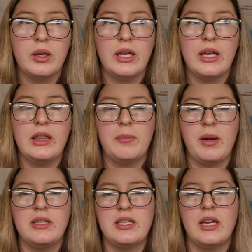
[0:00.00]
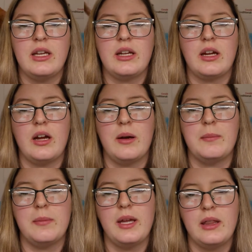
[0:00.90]
in the main tank.
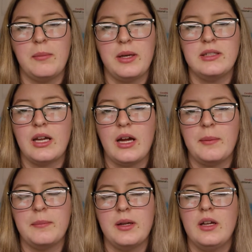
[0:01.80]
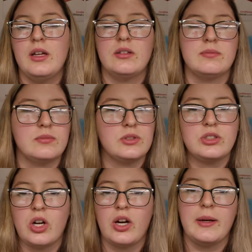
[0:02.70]
In the meantime,
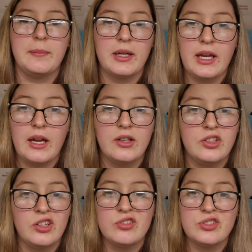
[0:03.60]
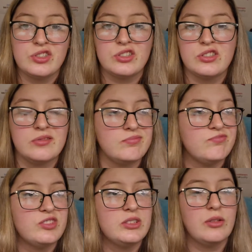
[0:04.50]
sorry, my cat, you know, is just
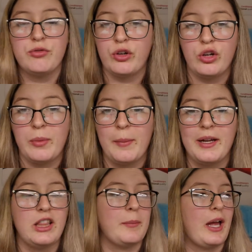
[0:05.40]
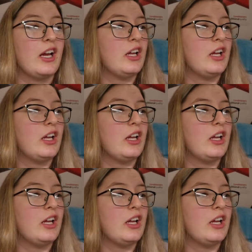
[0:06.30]
photobombing in the back.